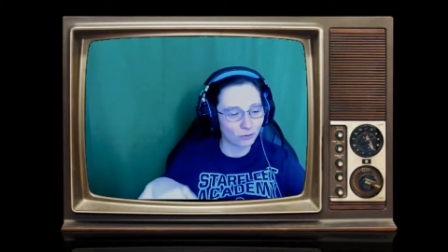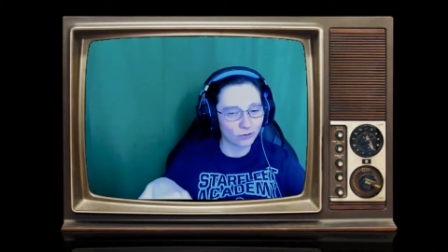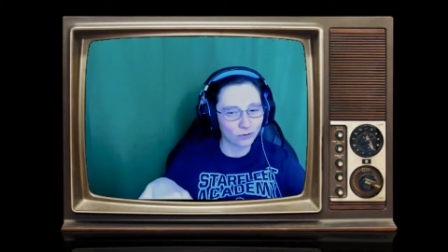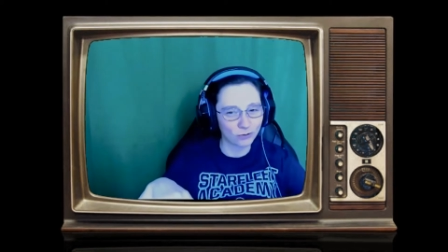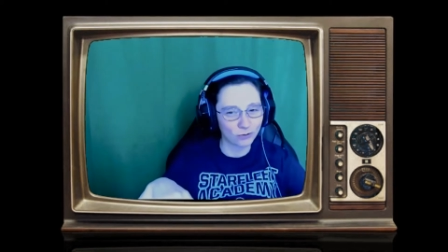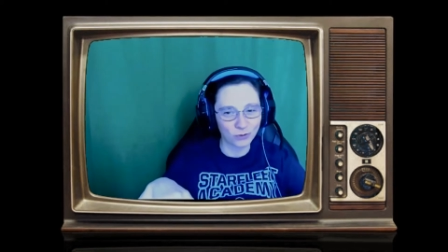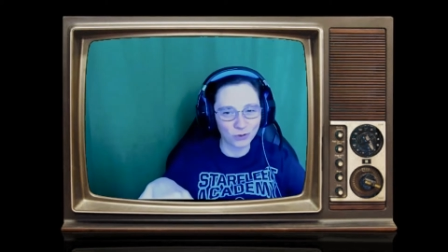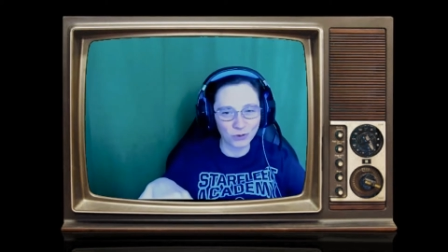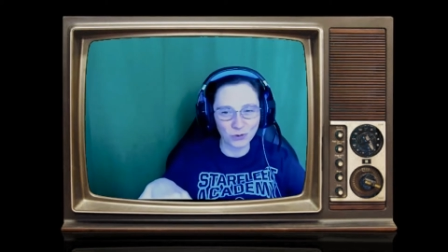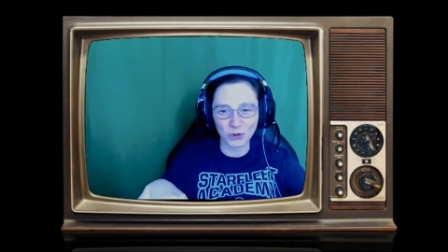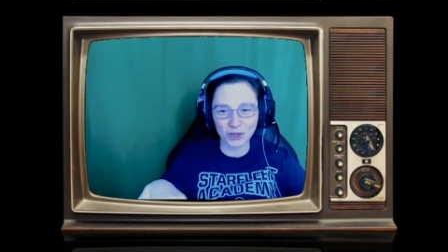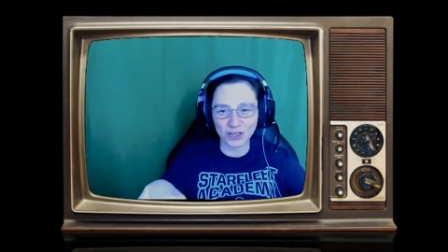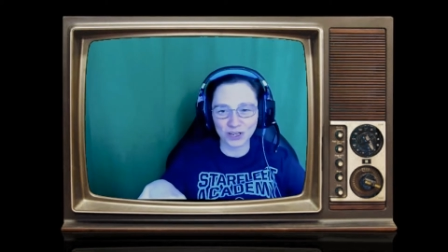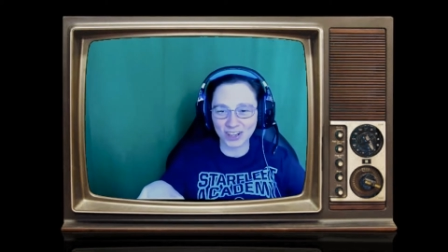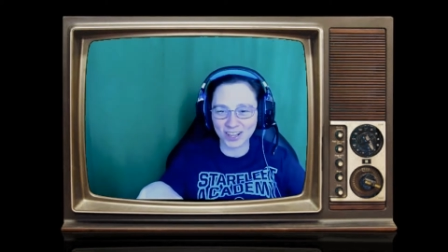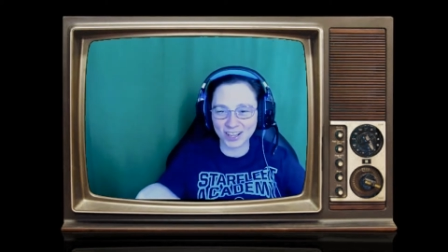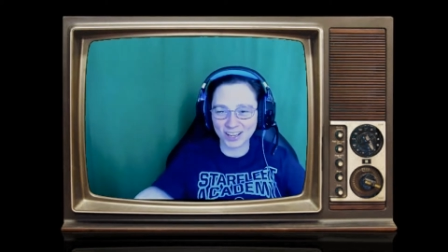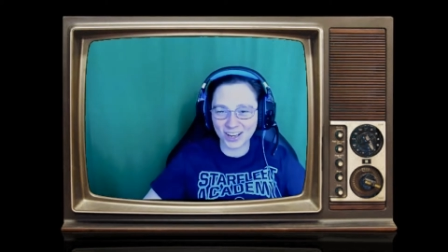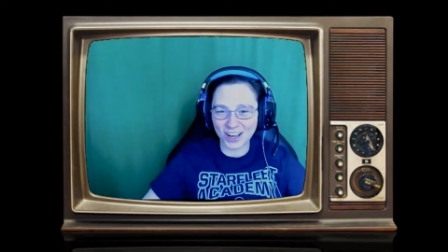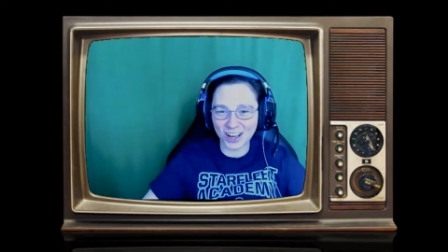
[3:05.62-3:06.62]
well, what do
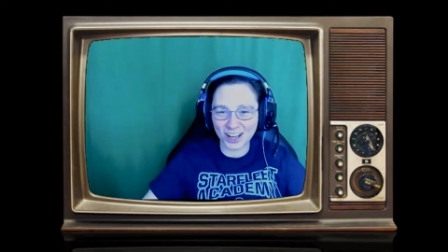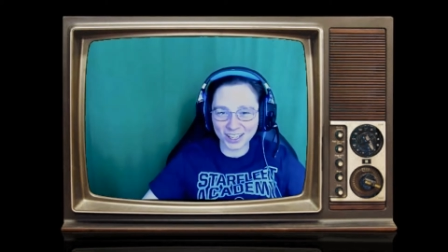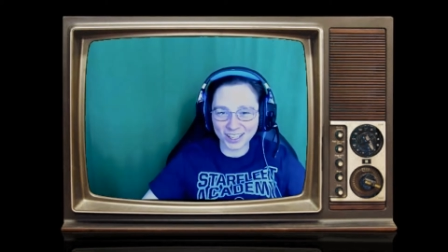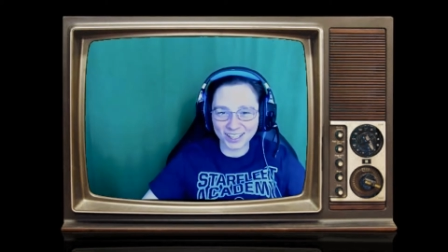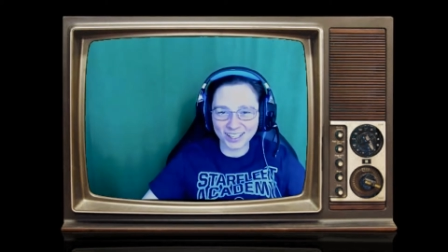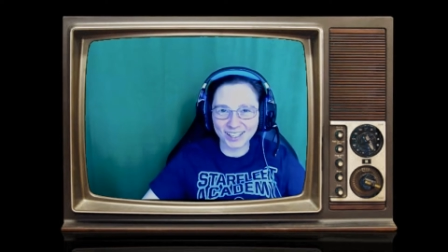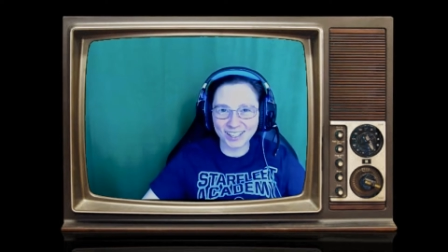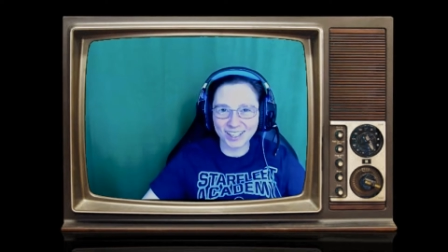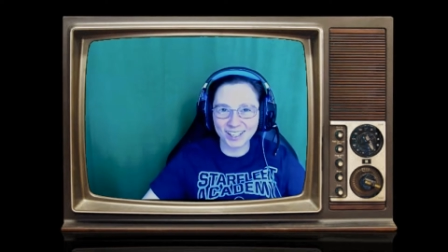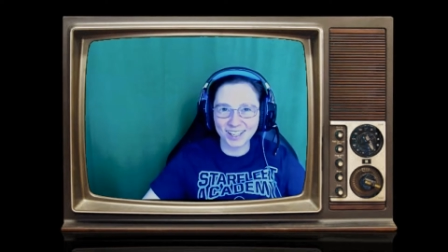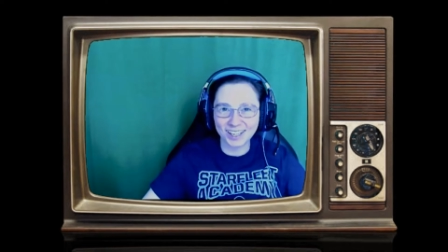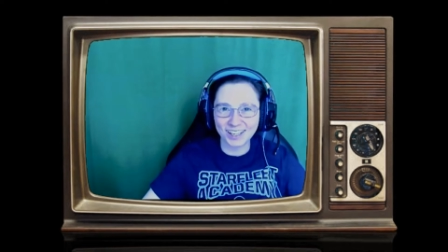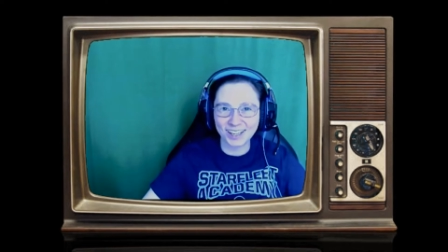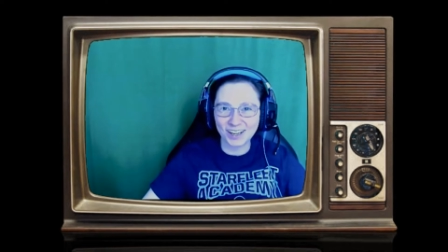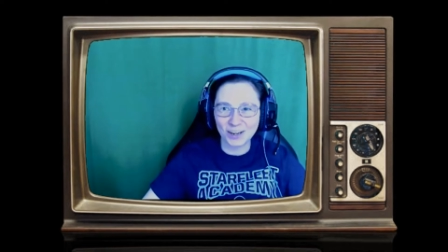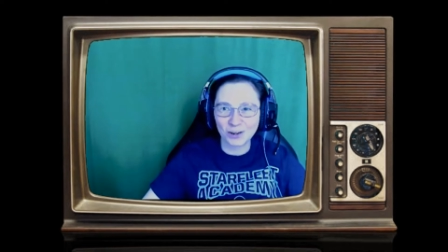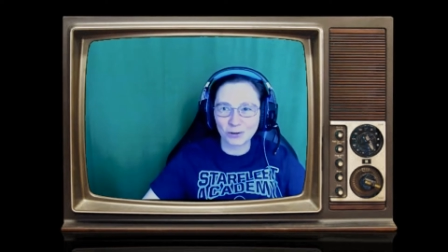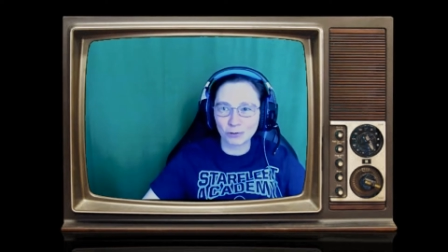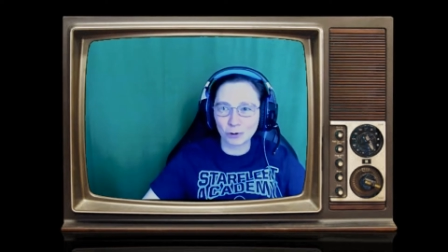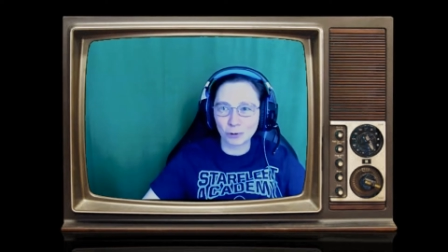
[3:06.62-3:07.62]
they call it?
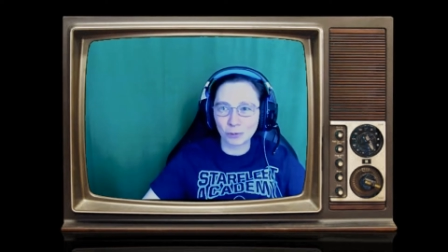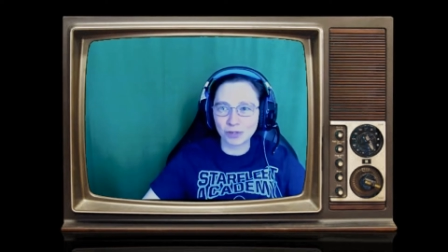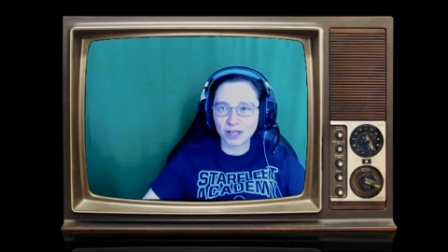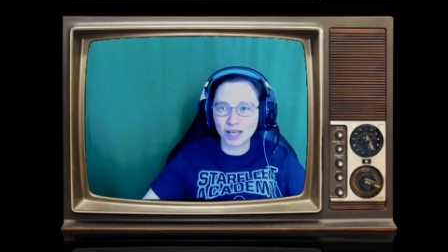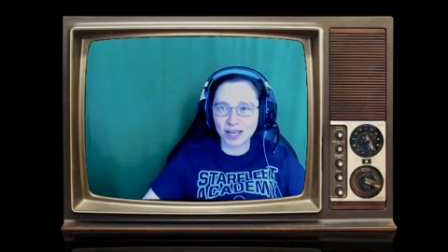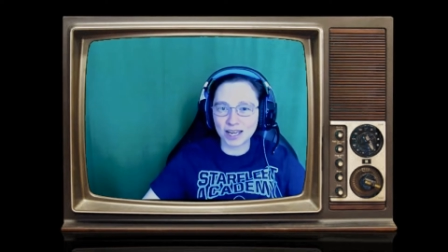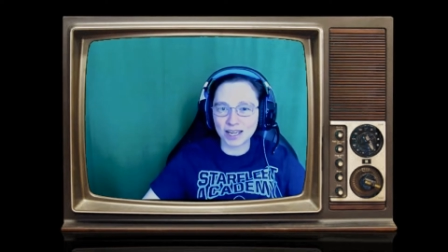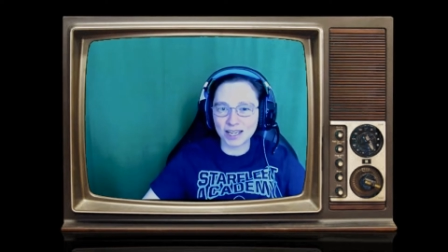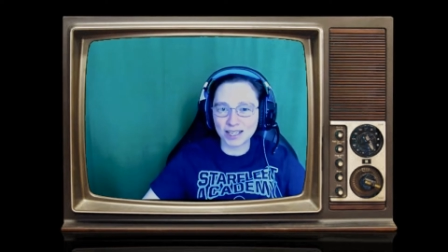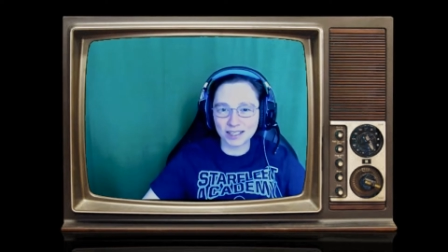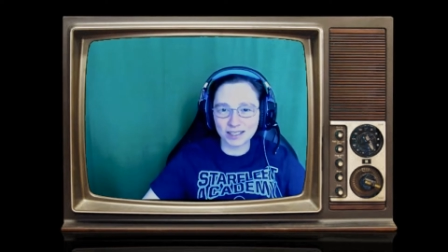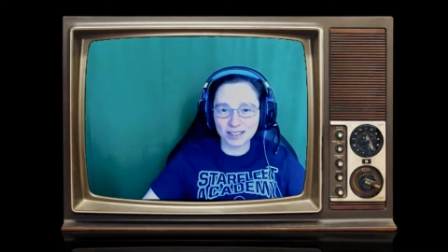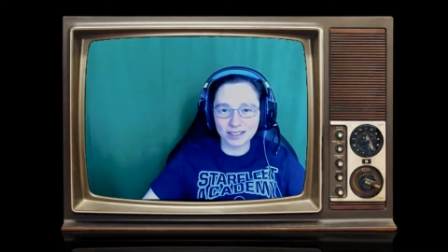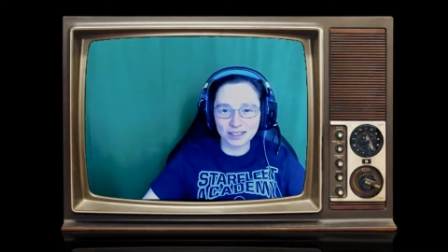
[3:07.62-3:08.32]
Role playing?